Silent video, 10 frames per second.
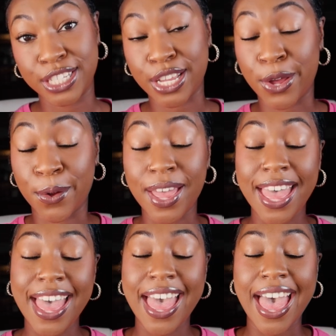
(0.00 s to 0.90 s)
So
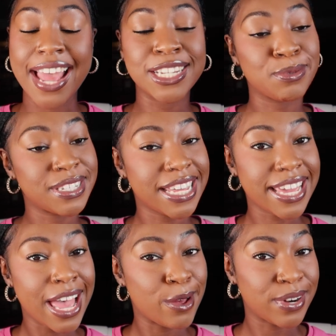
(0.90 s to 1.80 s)
I just want to
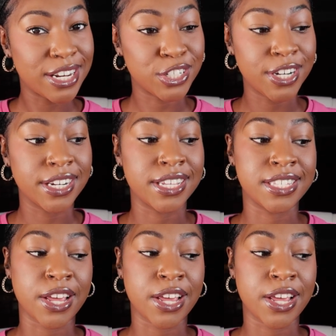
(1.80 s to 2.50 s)
take out on that journey.